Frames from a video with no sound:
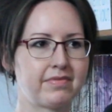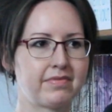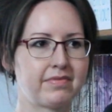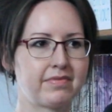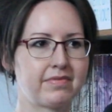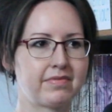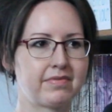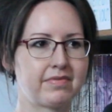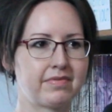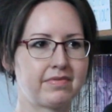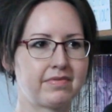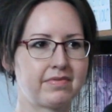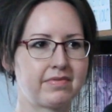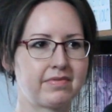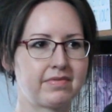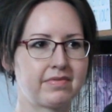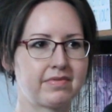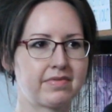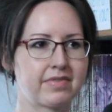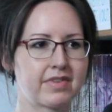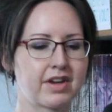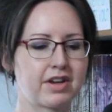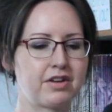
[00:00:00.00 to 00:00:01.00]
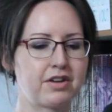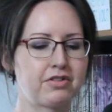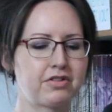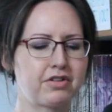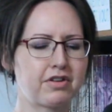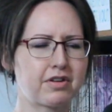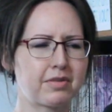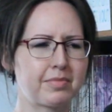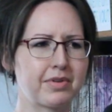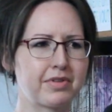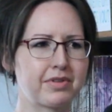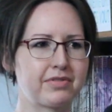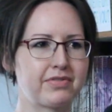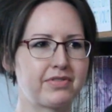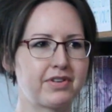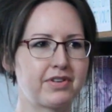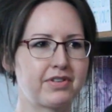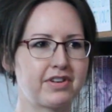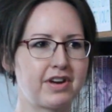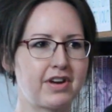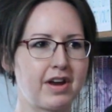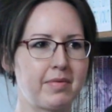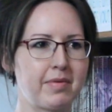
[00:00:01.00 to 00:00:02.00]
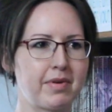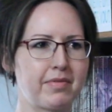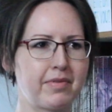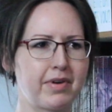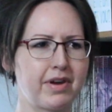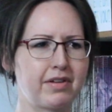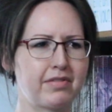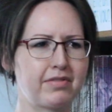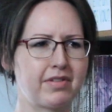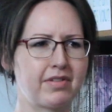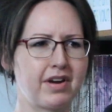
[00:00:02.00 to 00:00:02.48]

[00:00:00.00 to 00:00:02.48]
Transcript: Really? You're talking about the first time I went, right?